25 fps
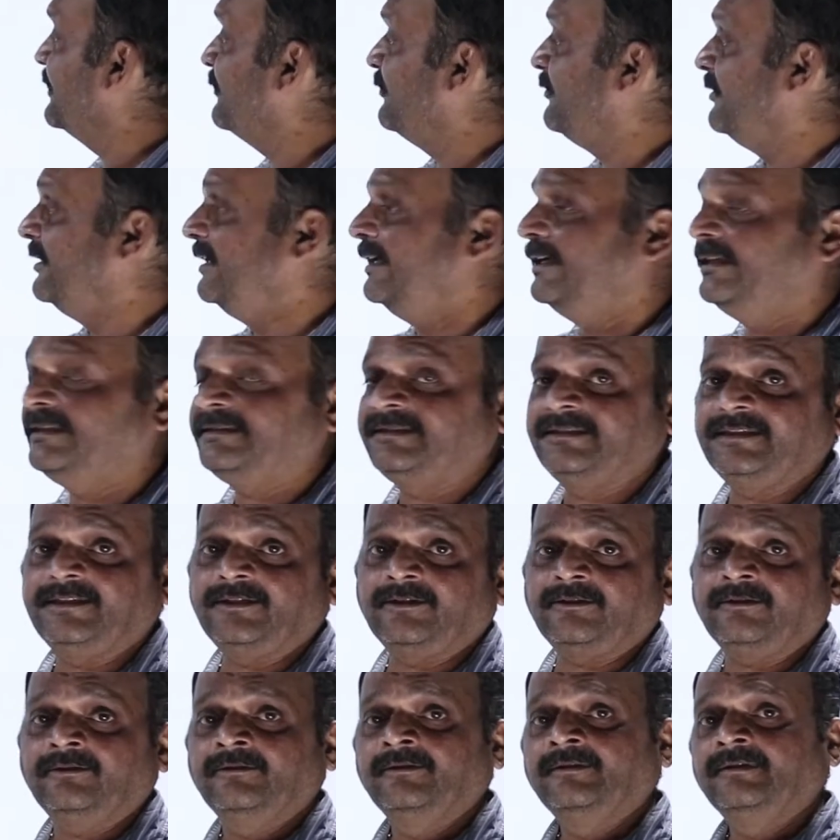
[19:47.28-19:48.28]
field is
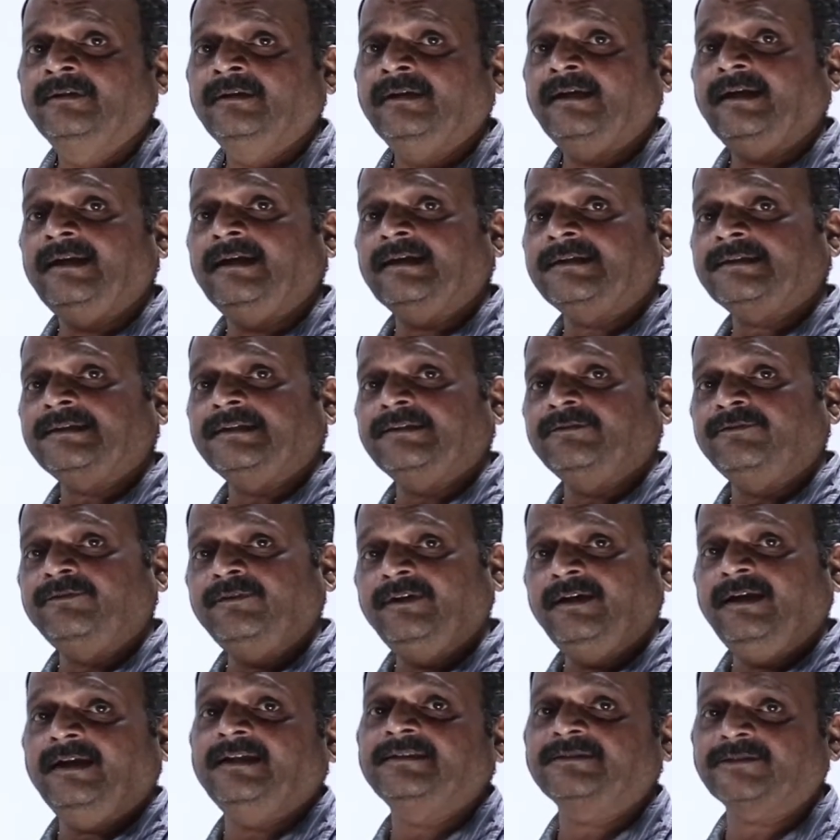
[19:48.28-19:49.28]
0. Electric
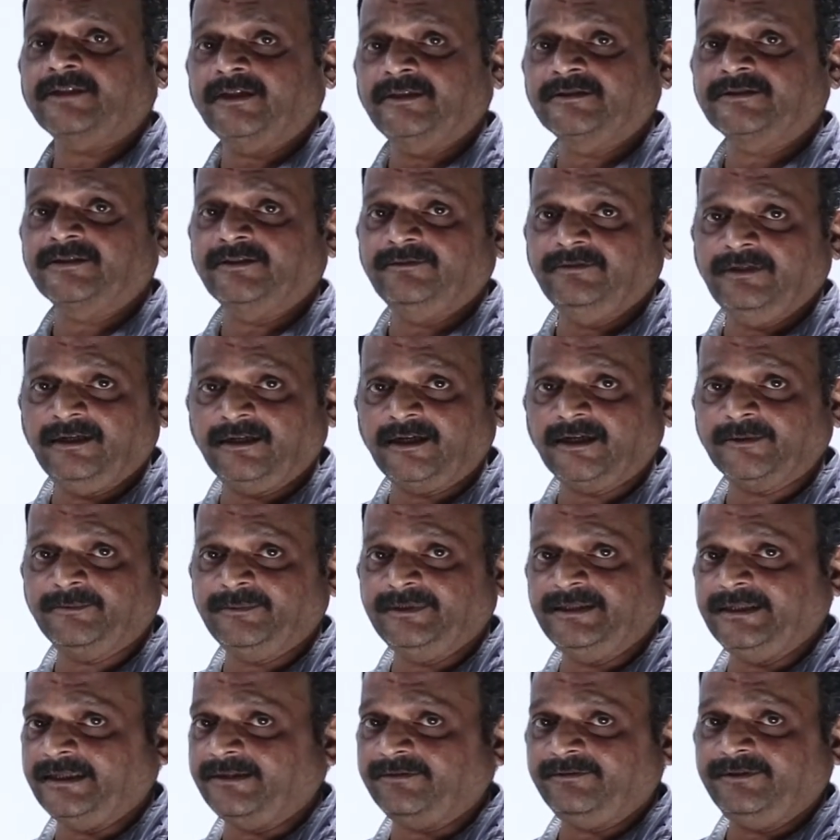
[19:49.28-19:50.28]
field lines also will not be
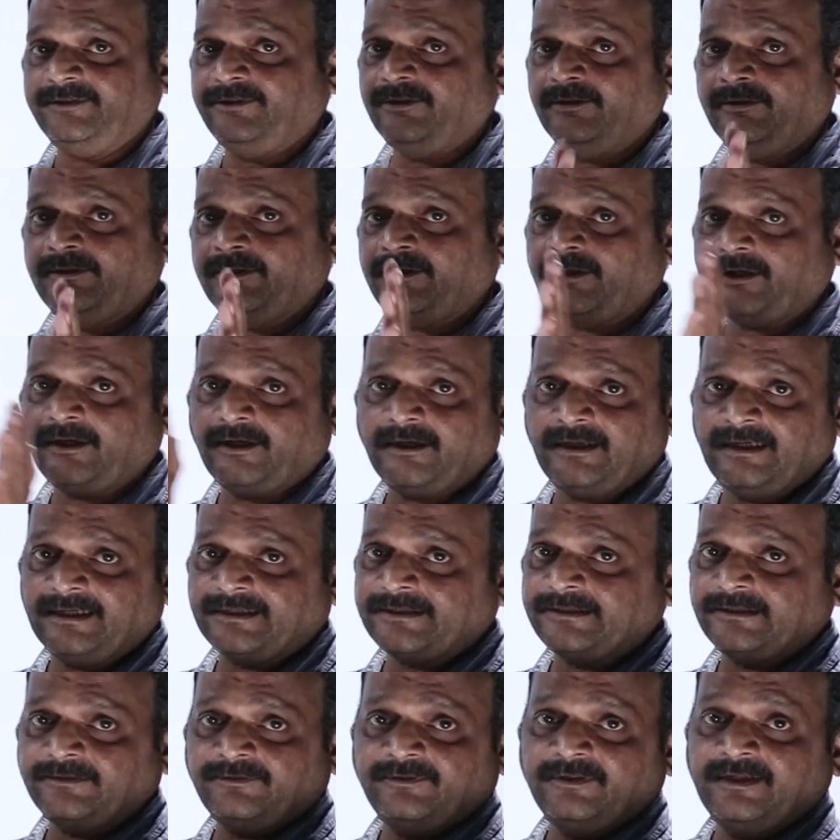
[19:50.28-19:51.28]
there. We don't draw
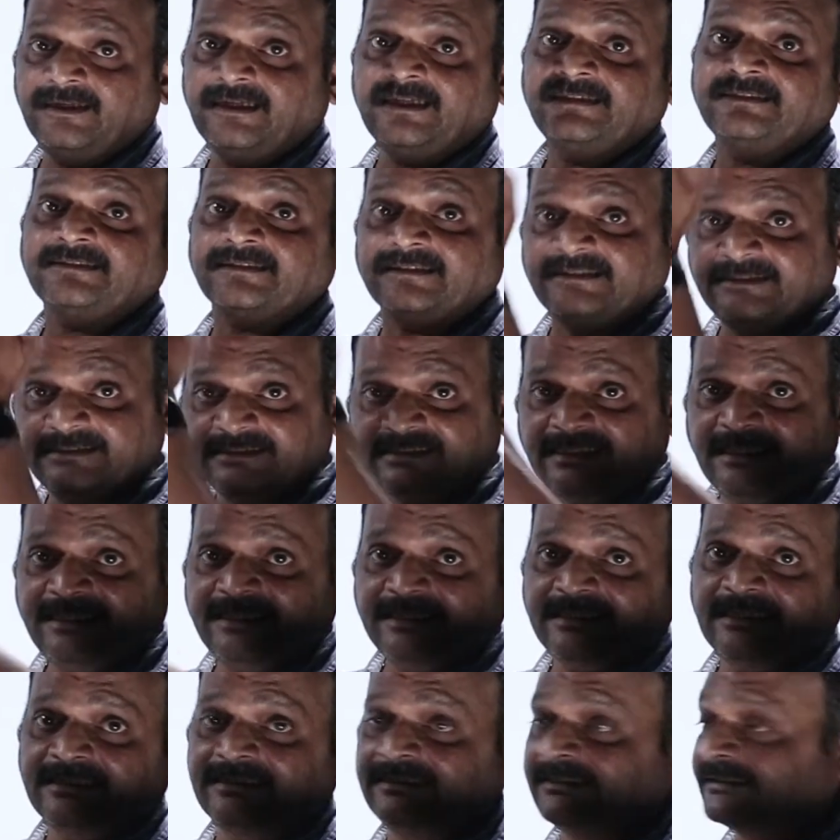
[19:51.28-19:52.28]
electric field lines inside
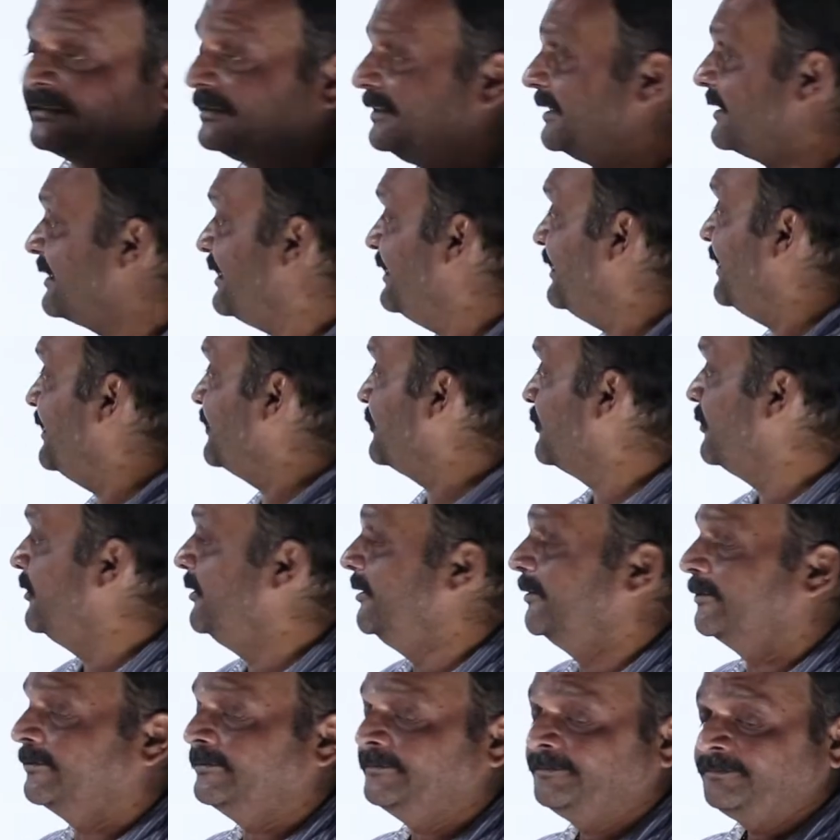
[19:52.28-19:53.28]
a conductor. And I told
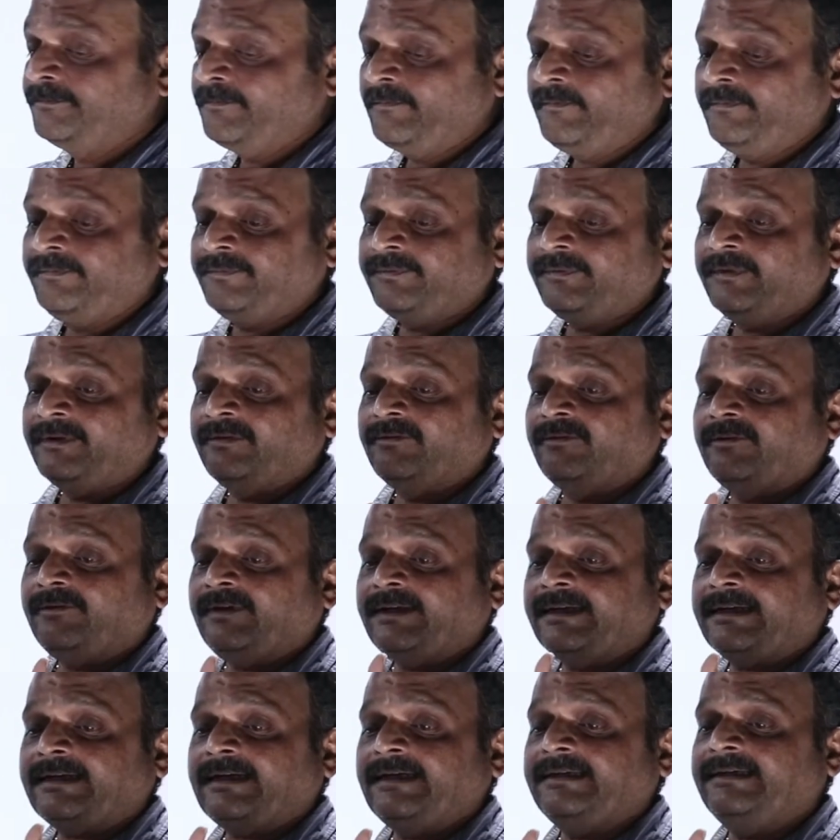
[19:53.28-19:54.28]
you, for
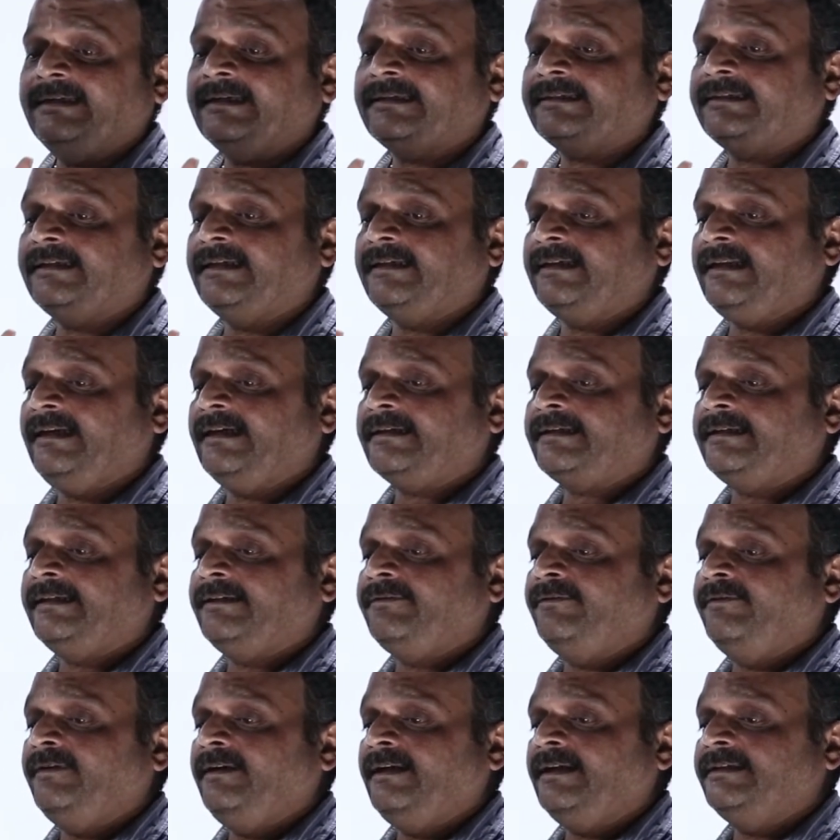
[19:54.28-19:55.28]
a conductor, electric
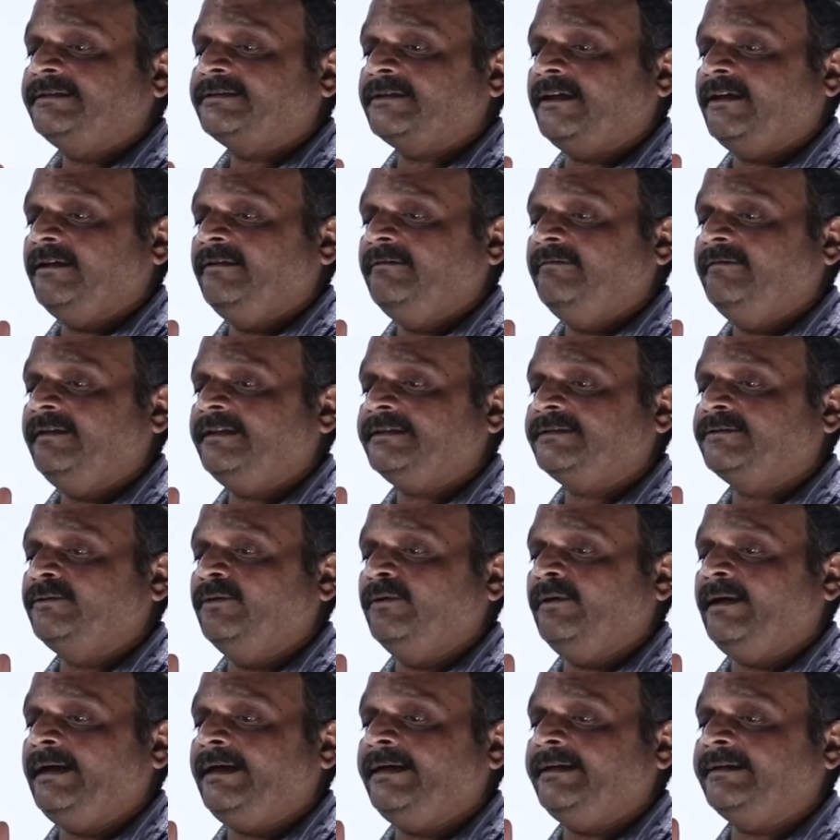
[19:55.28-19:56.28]
field lines always
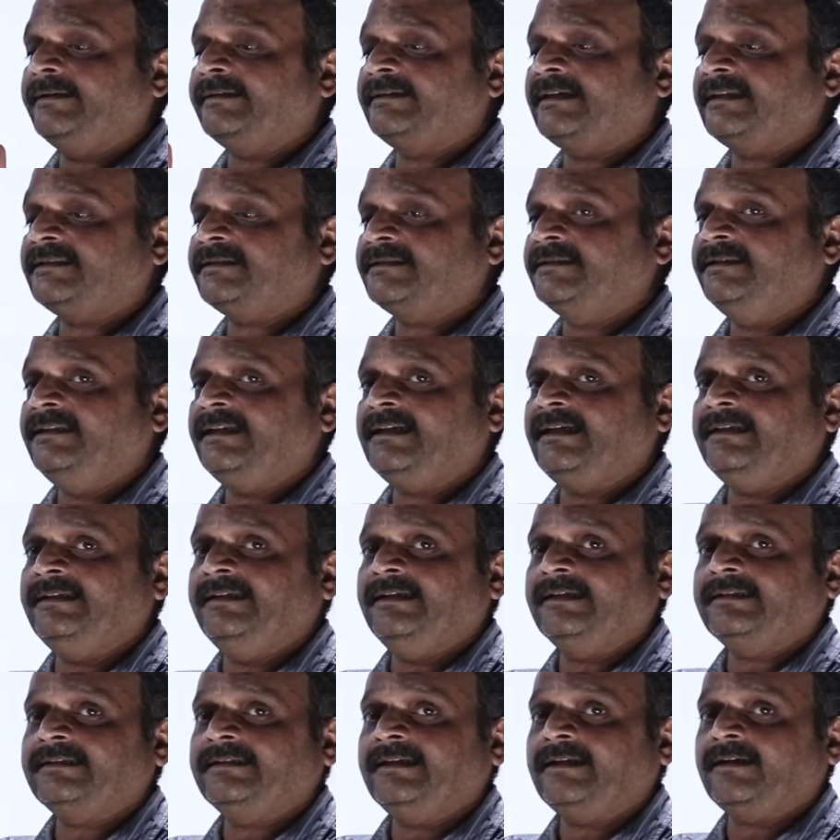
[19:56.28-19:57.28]
go and touch the
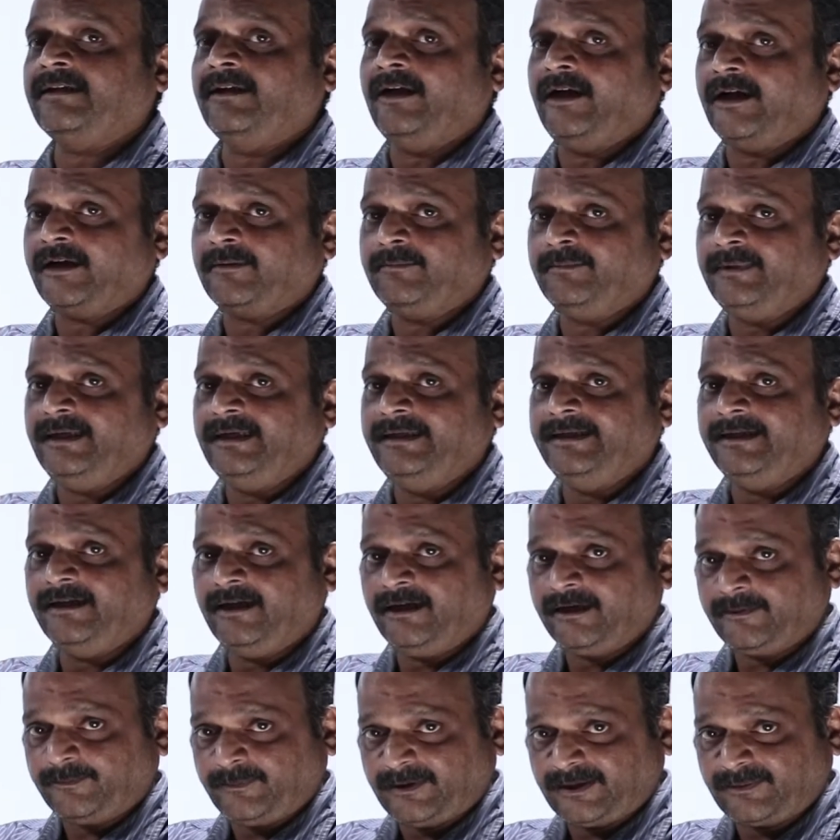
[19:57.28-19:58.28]
conductor normally
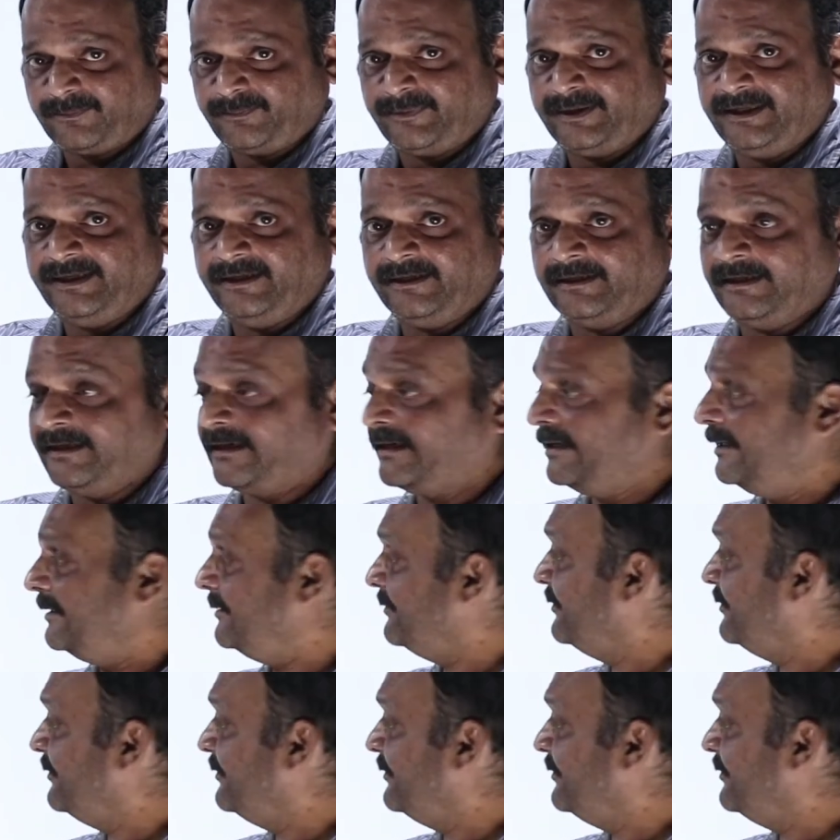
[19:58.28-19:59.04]
or perpendicularly.